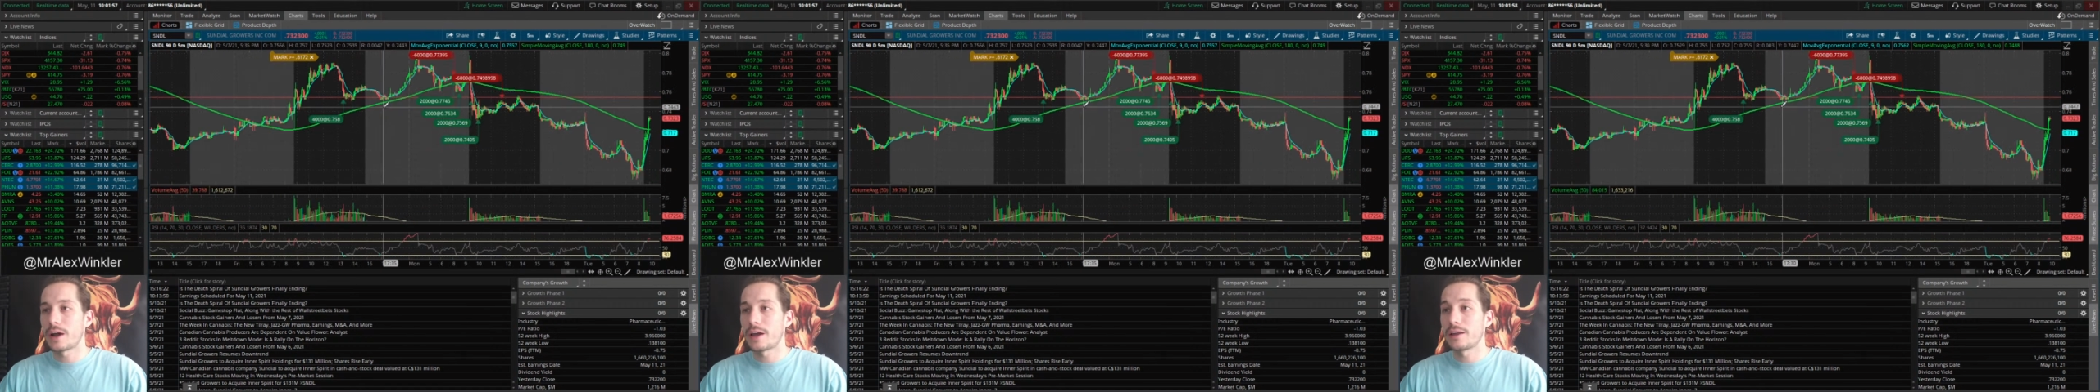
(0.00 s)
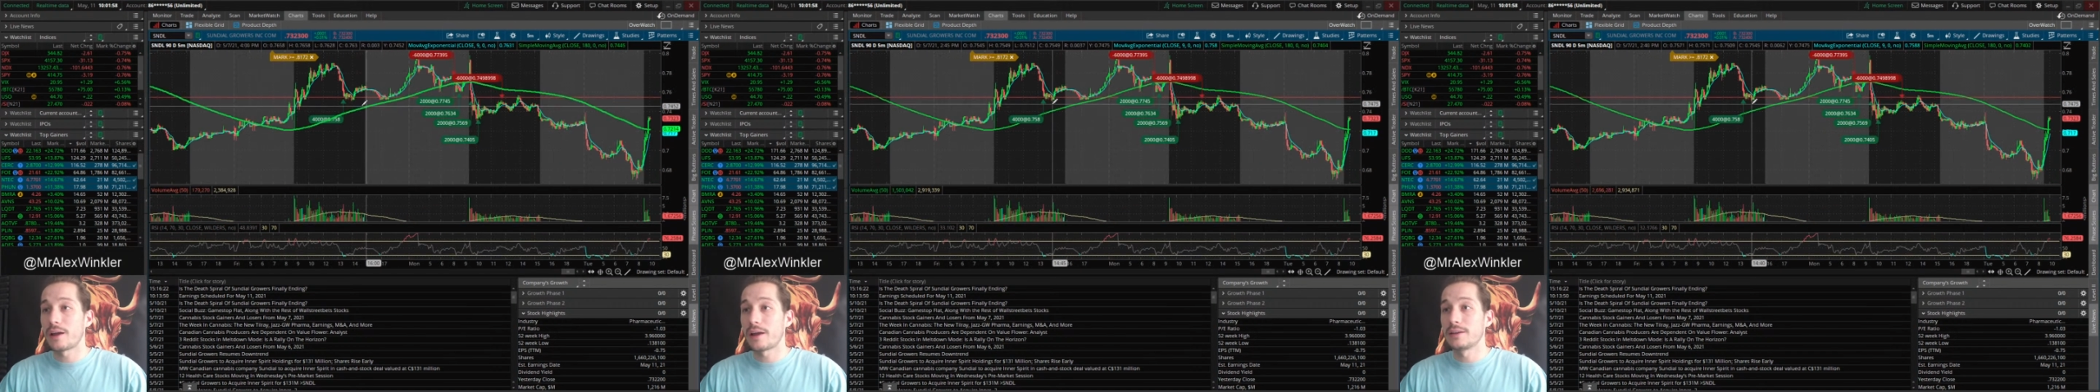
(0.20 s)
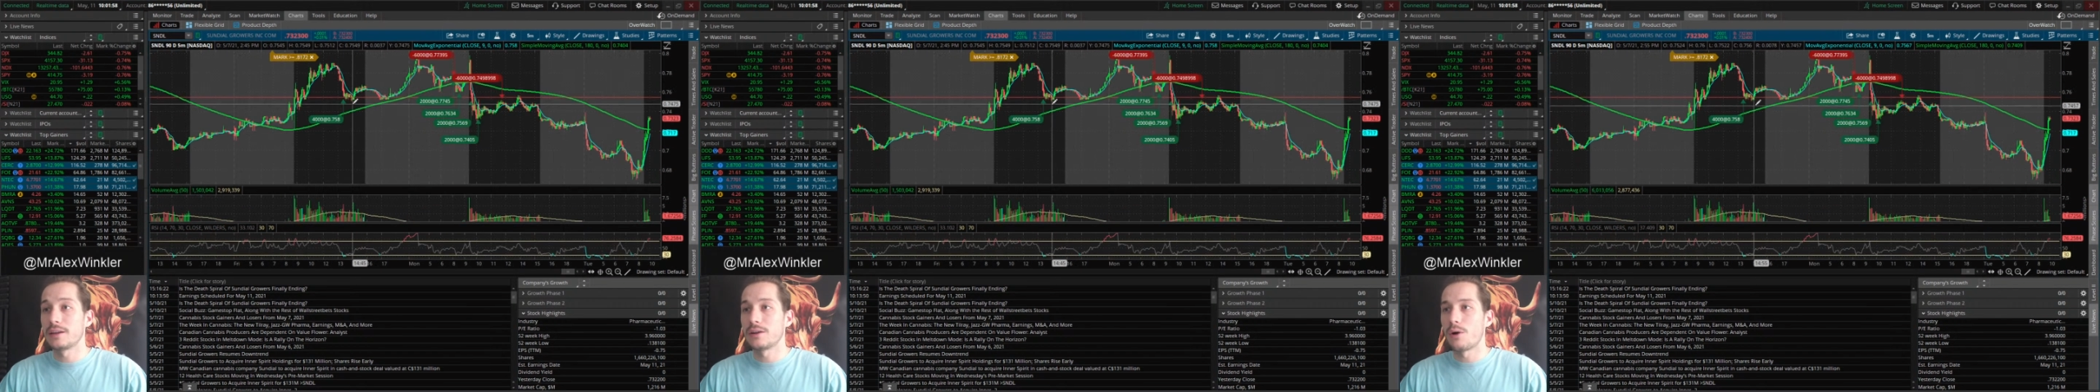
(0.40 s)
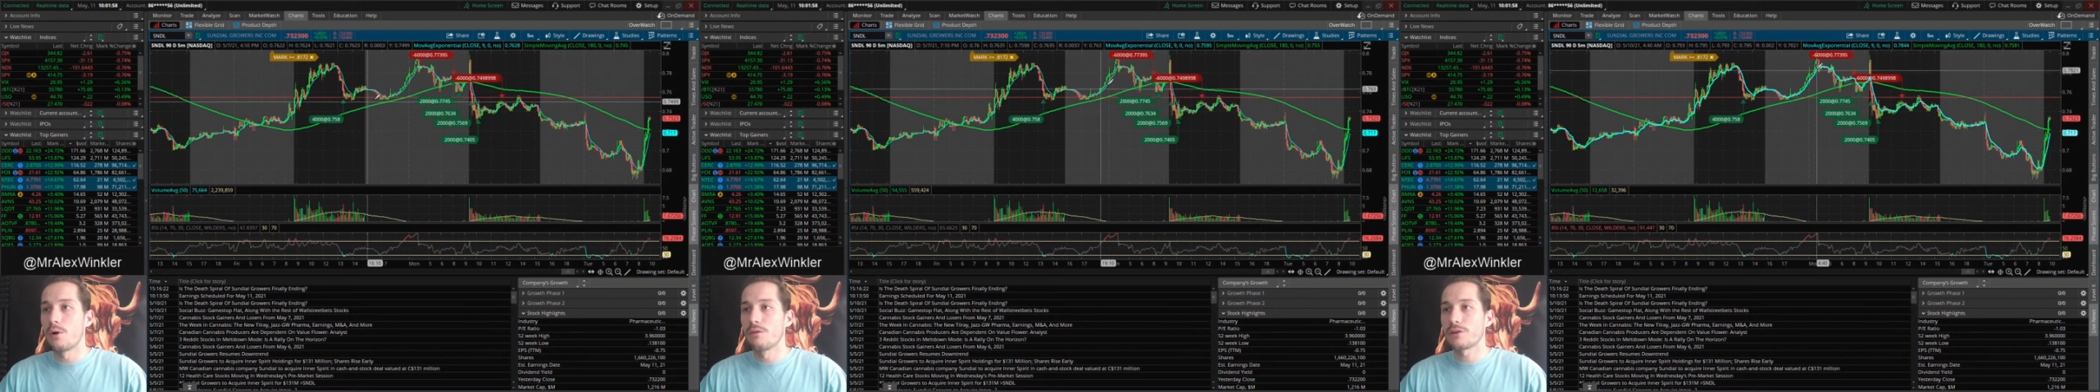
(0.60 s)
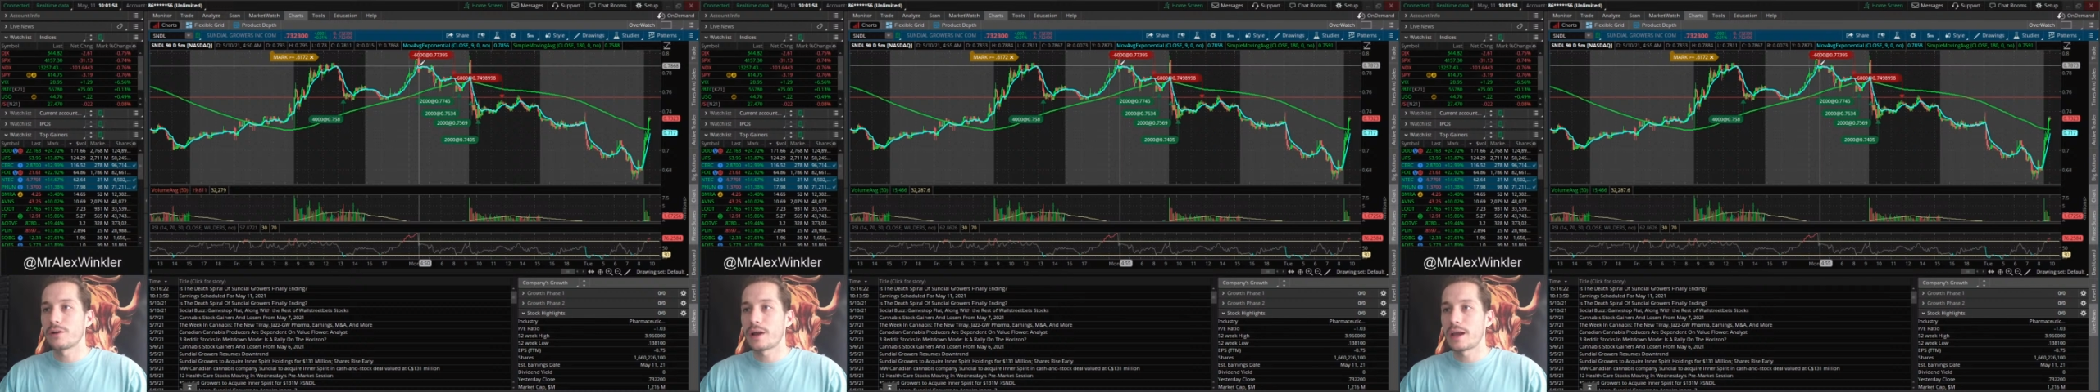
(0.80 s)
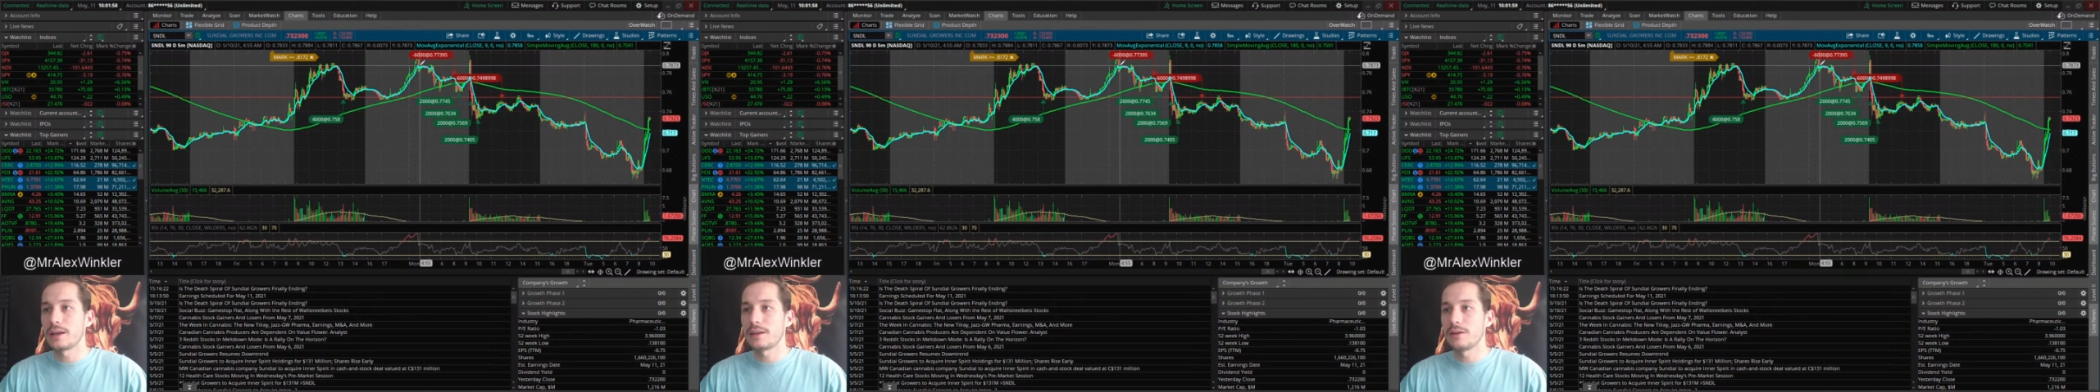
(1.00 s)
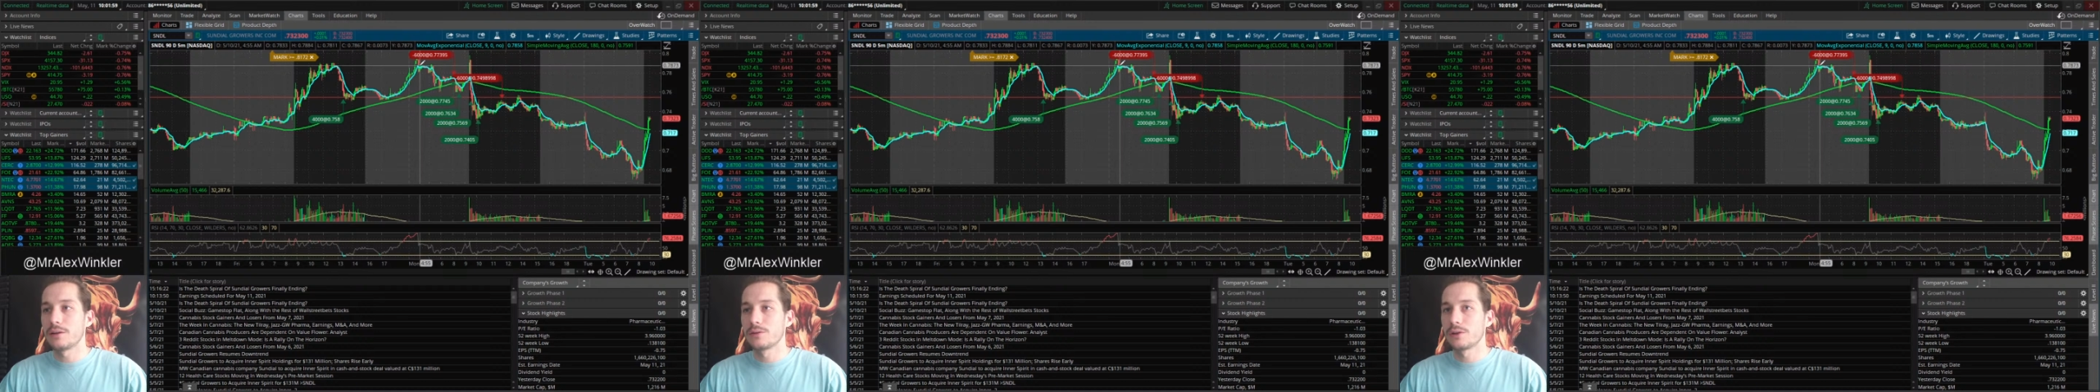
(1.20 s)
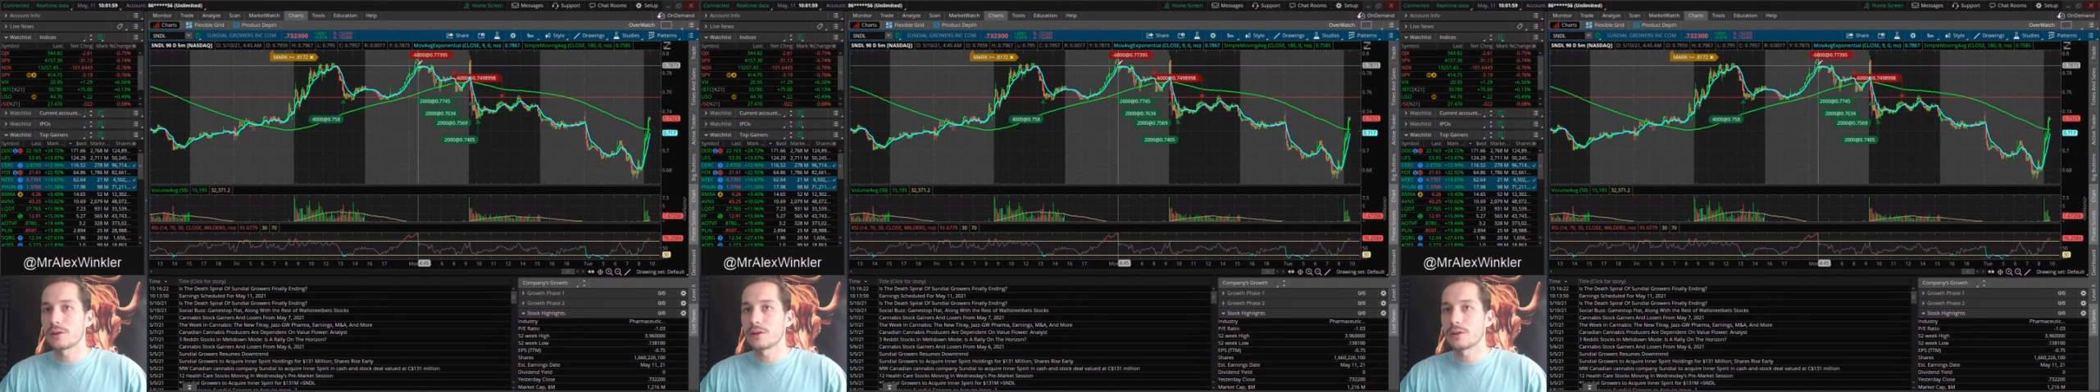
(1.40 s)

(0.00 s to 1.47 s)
I did overnight here